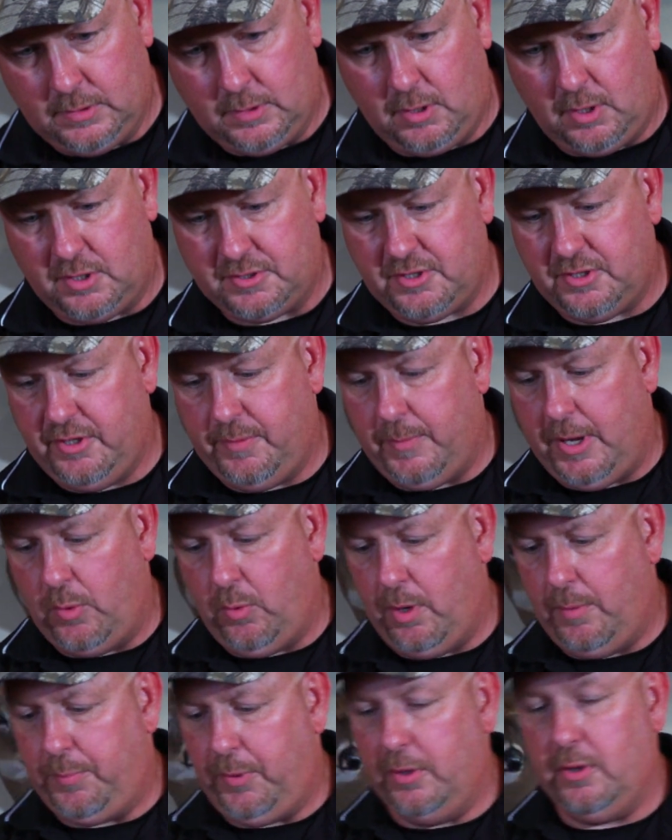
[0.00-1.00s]
Also, you might
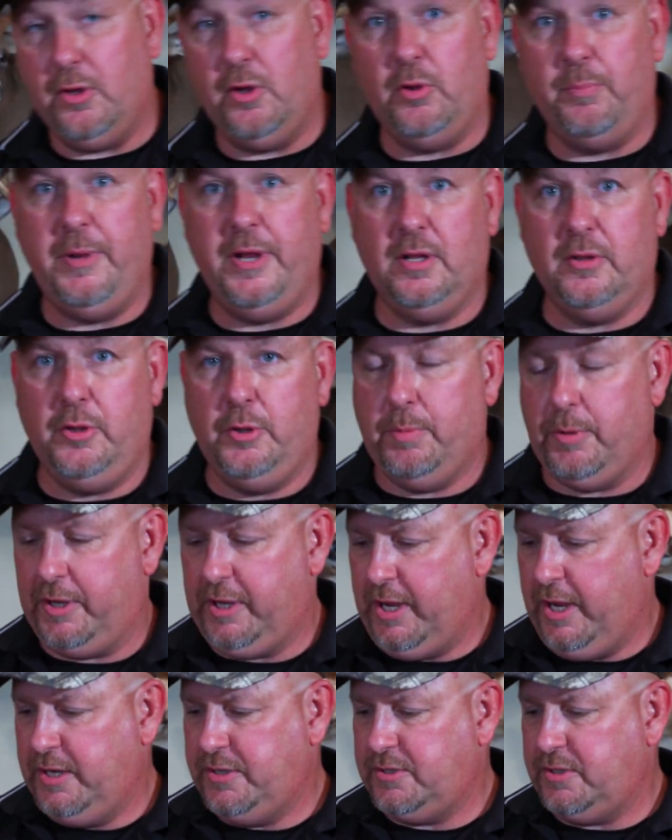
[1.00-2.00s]
want to put a little bit of
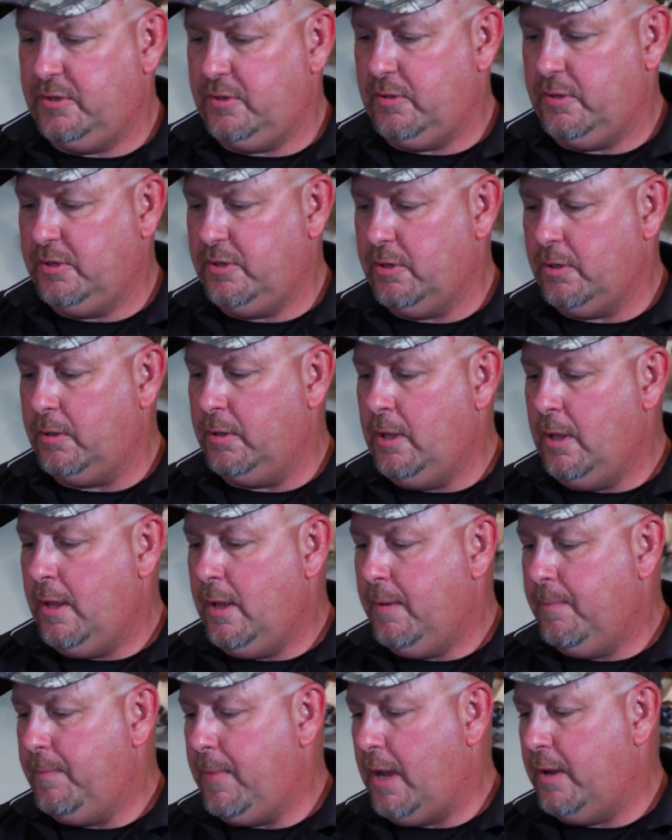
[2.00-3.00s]
lubrication on your
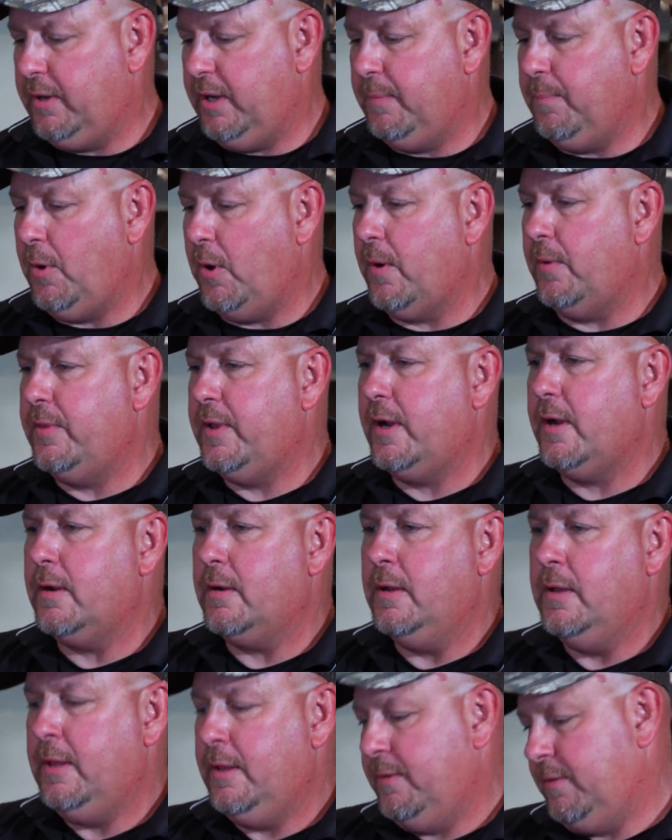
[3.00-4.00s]
mounting bar
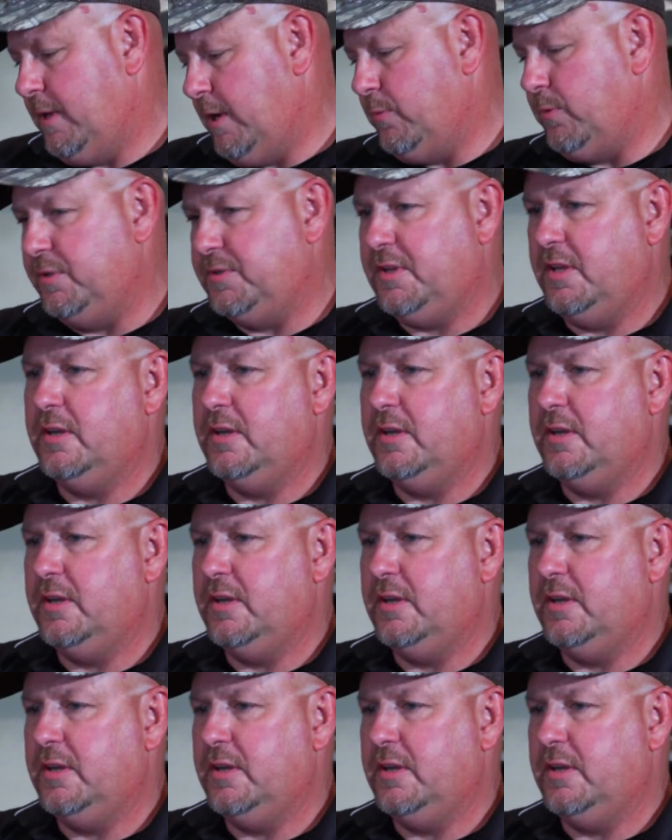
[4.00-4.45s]
there. That one's